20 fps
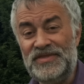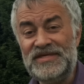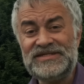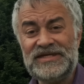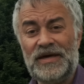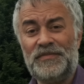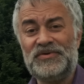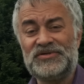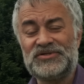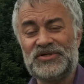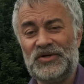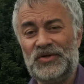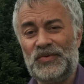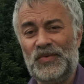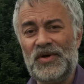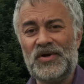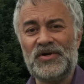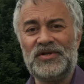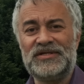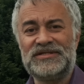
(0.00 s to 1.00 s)
this episode
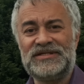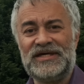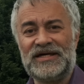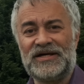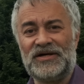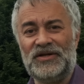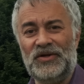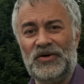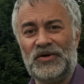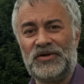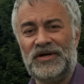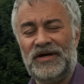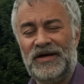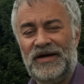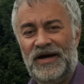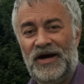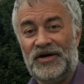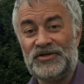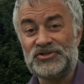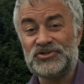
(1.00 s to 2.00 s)
we're going to take a look
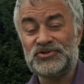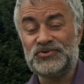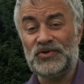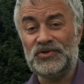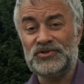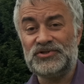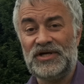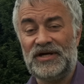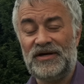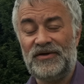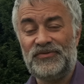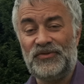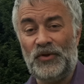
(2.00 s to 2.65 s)
at a structure